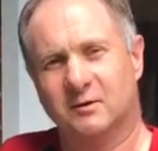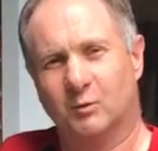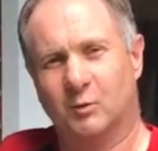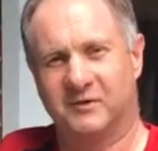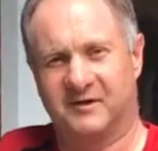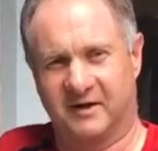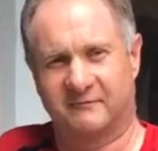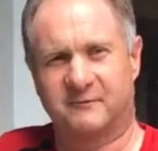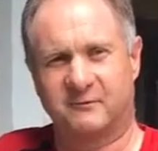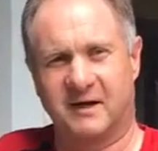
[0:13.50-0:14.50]
with the
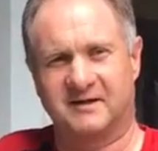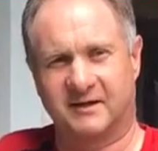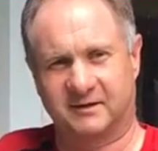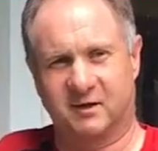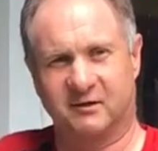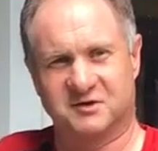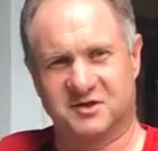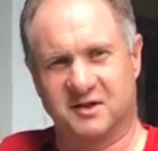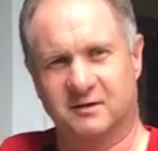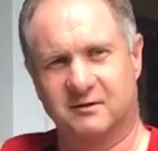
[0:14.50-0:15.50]
infrared
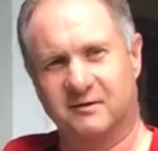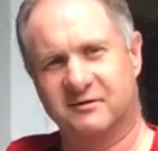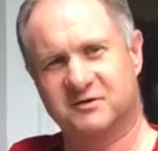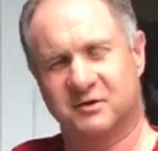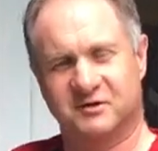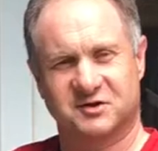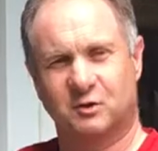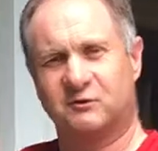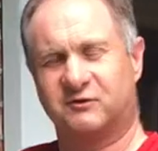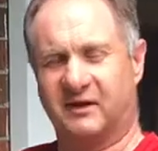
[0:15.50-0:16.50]
technology. So there's
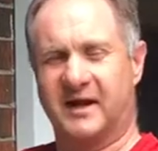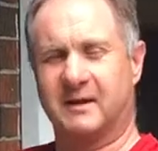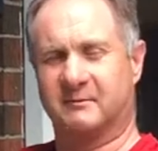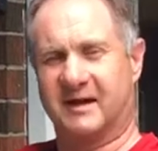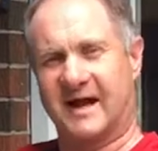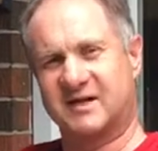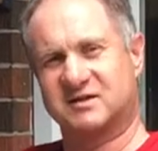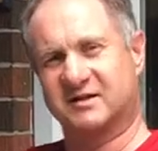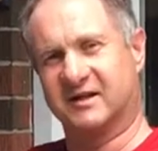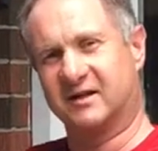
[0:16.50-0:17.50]
no flame that
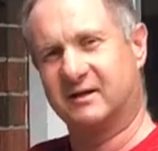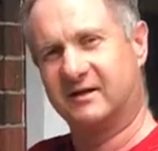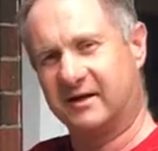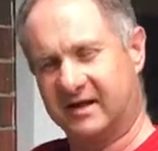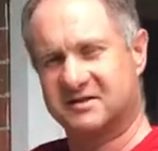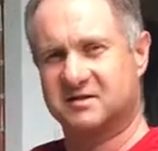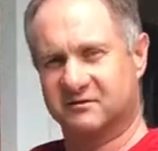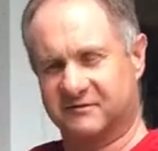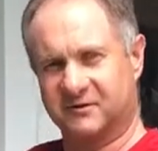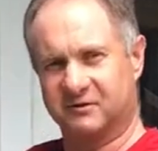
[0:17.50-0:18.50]
actually hits the
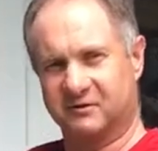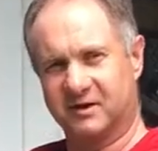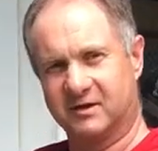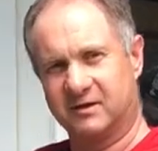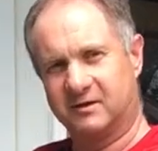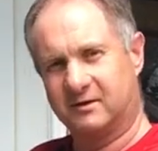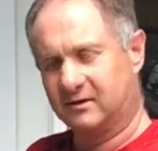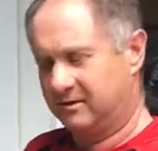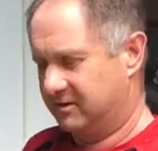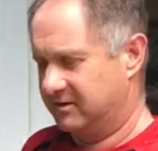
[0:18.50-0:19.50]
food.
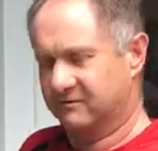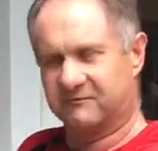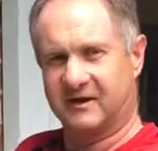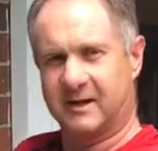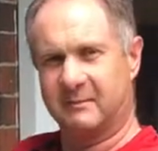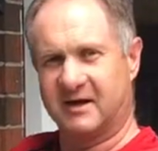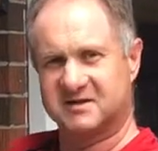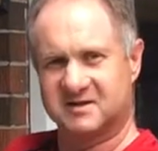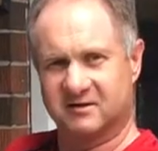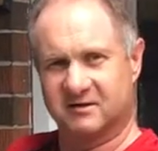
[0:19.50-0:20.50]
The flame
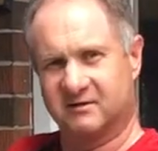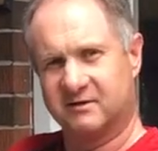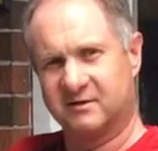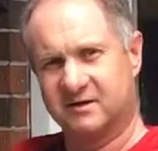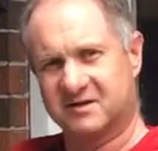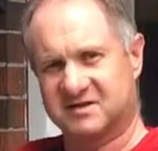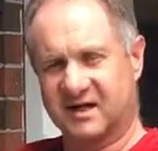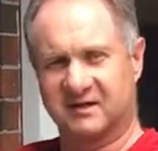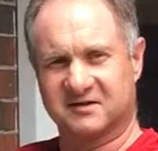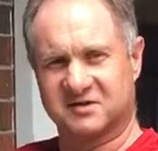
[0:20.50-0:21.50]
hits the
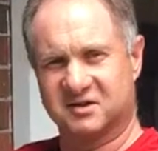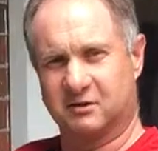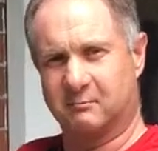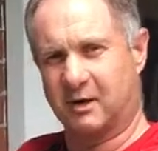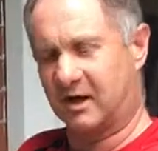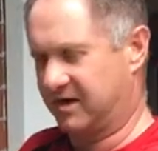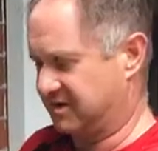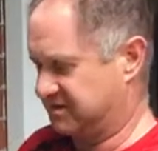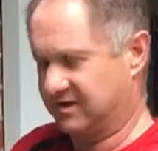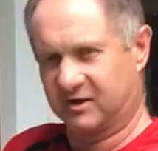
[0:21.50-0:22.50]
stainless steel
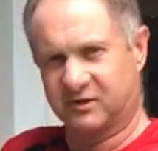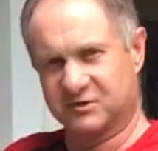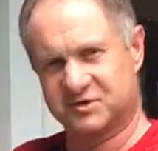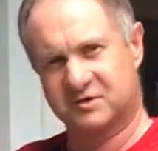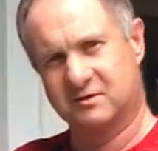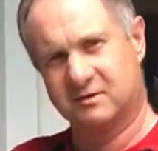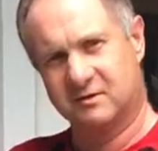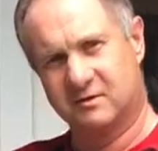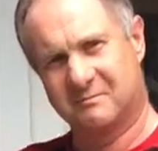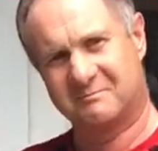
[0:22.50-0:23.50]
bars and goes
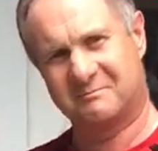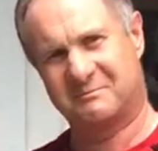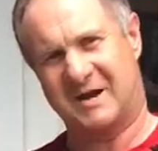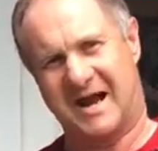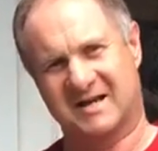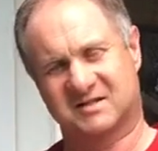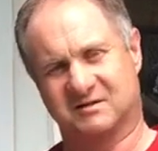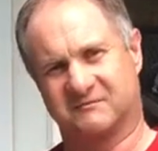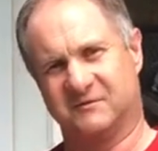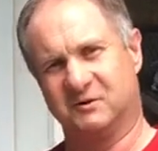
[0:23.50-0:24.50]
past
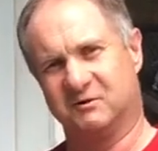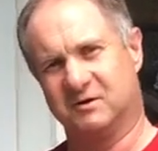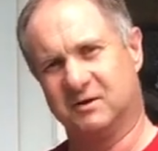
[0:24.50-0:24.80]
the food,